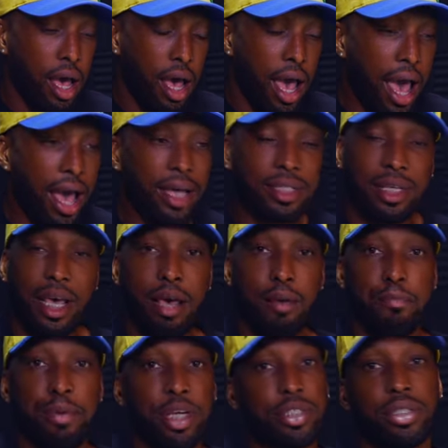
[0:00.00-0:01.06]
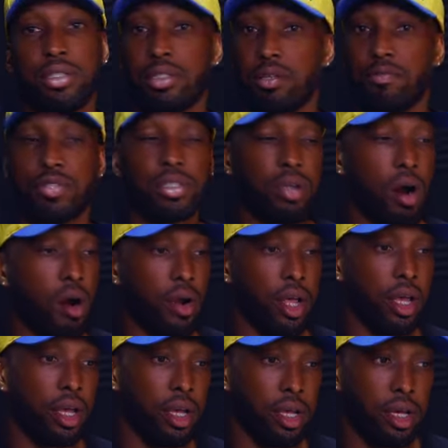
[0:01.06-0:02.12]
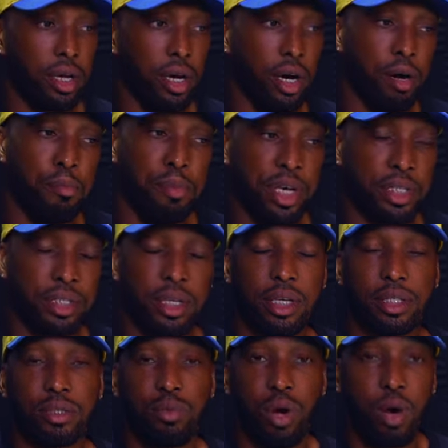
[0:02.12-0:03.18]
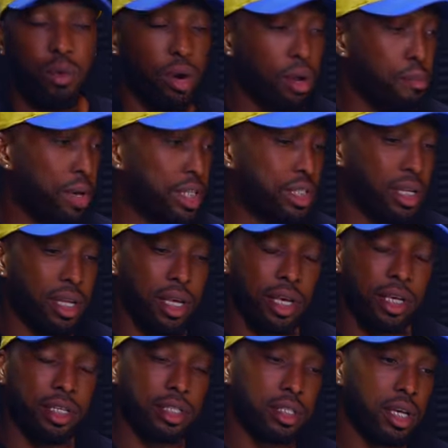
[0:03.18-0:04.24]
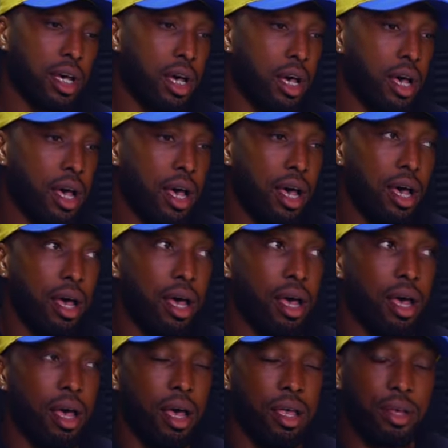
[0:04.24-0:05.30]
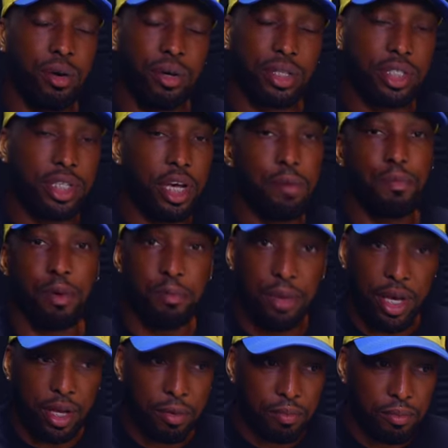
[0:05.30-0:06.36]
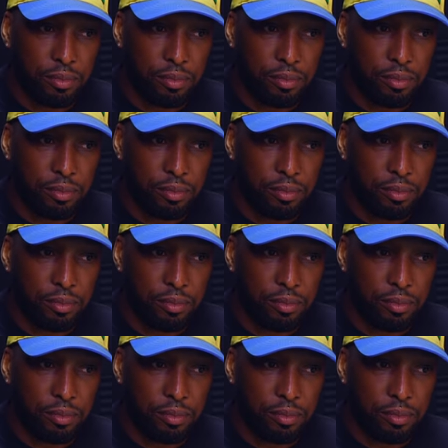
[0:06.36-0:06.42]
has ambitions of starting a business, what I want to mention is your temperament.